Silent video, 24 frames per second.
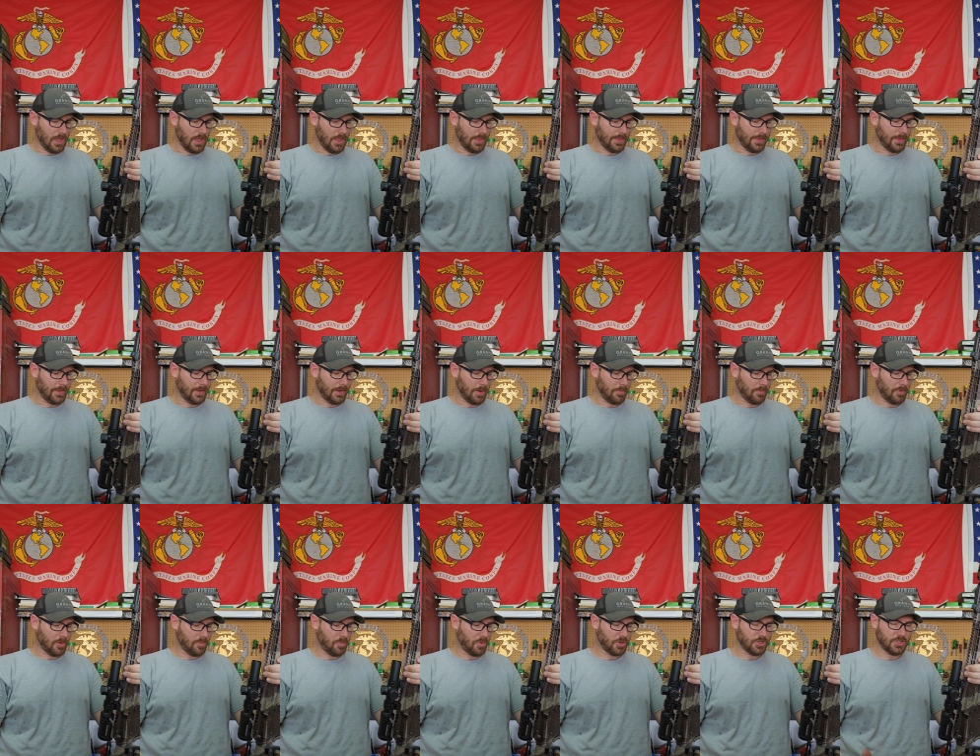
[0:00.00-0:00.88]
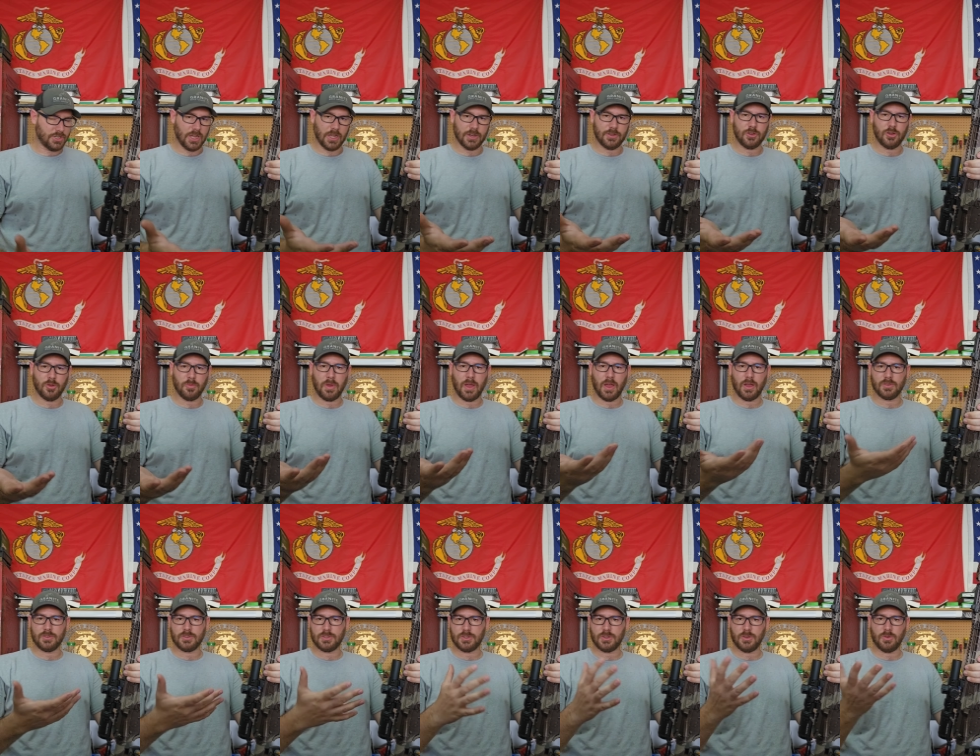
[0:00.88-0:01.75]
and then I'm going to push that to about
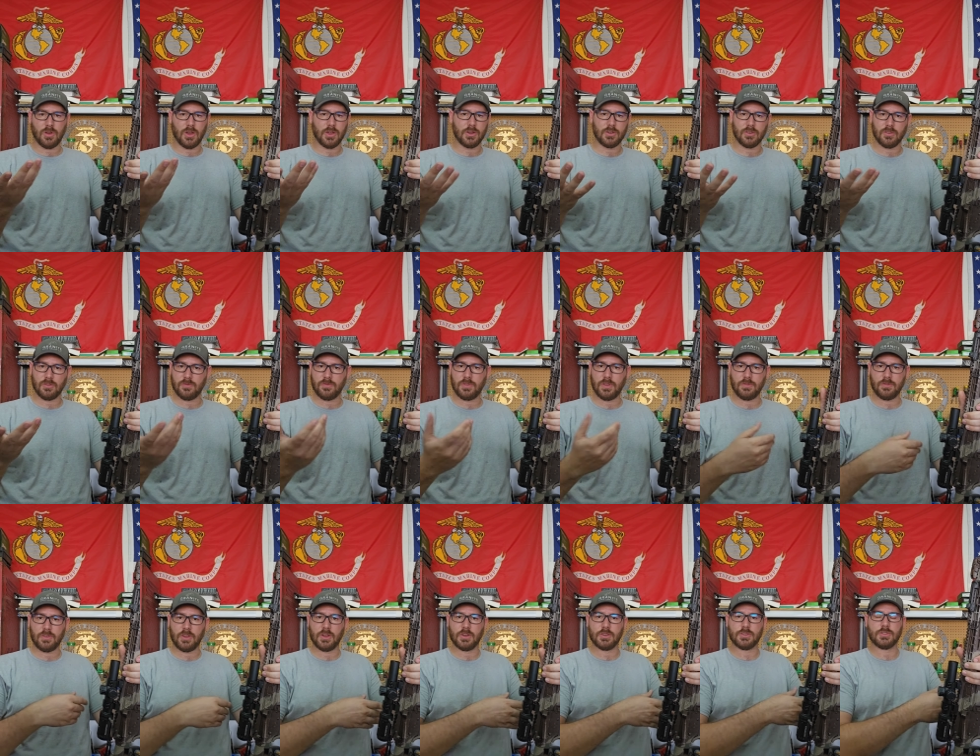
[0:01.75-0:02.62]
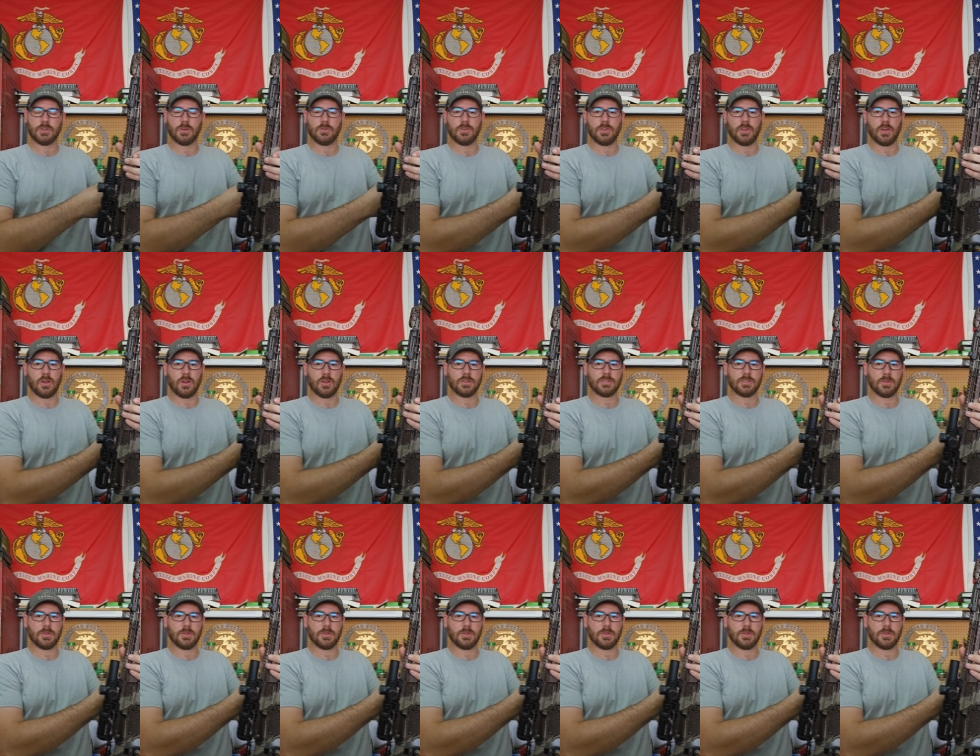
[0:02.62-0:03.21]
250 or so yards.